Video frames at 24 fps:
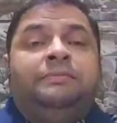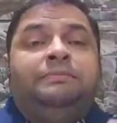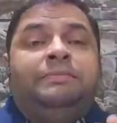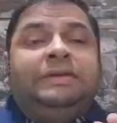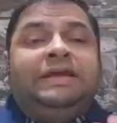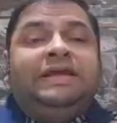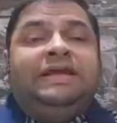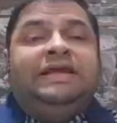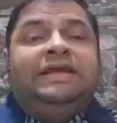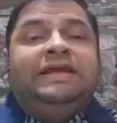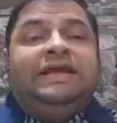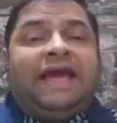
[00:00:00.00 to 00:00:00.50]

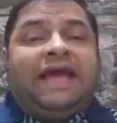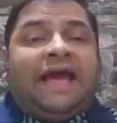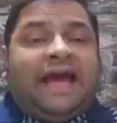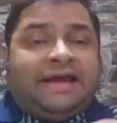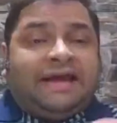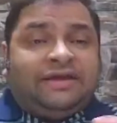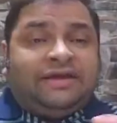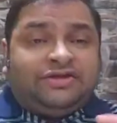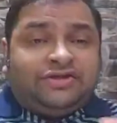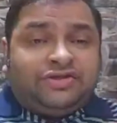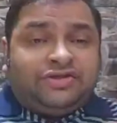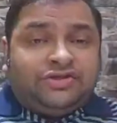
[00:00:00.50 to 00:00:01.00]
Being
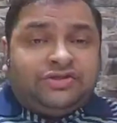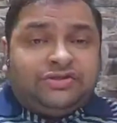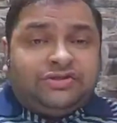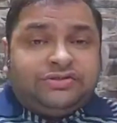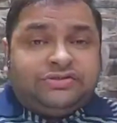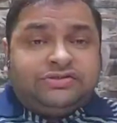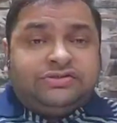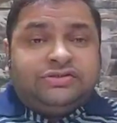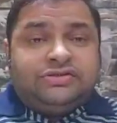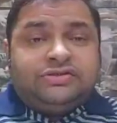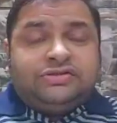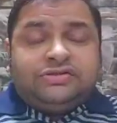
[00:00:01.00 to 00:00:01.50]

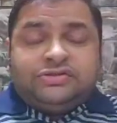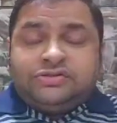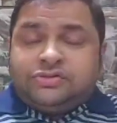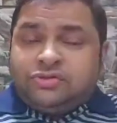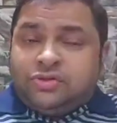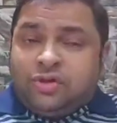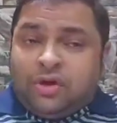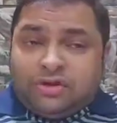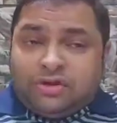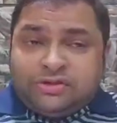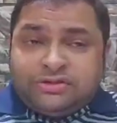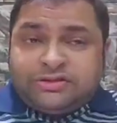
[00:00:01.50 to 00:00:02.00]
anxious is
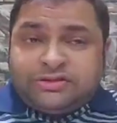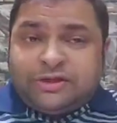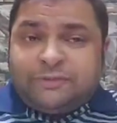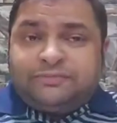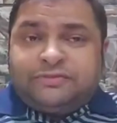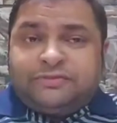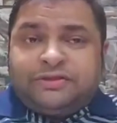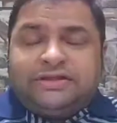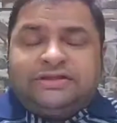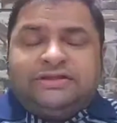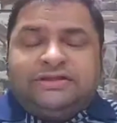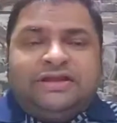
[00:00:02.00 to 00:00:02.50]
not
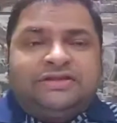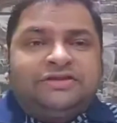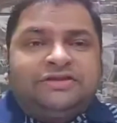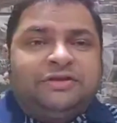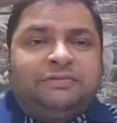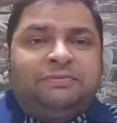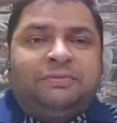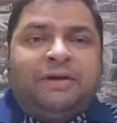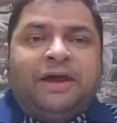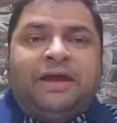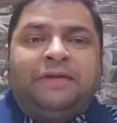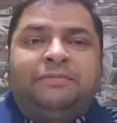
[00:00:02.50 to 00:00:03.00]
something that the
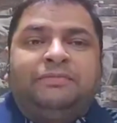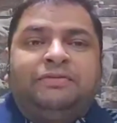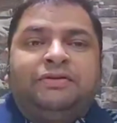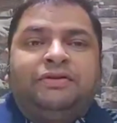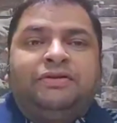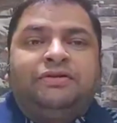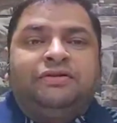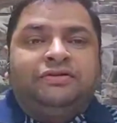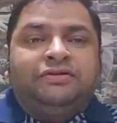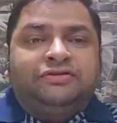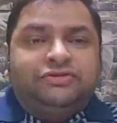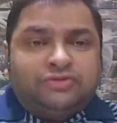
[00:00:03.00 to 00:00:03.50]
Bible
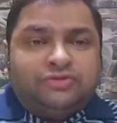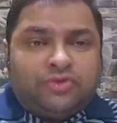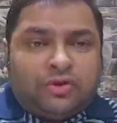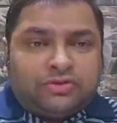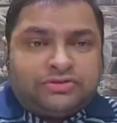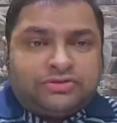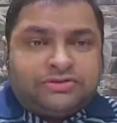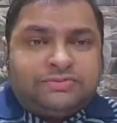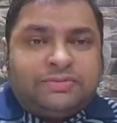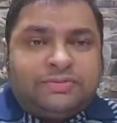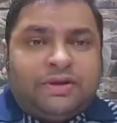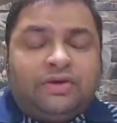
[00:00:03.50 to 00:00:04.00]

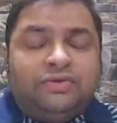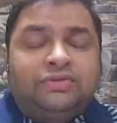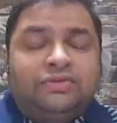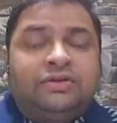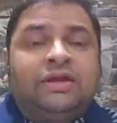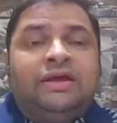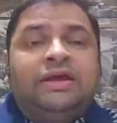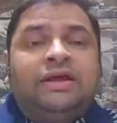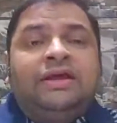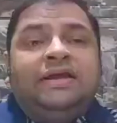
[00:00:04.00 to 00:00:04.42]
talks about.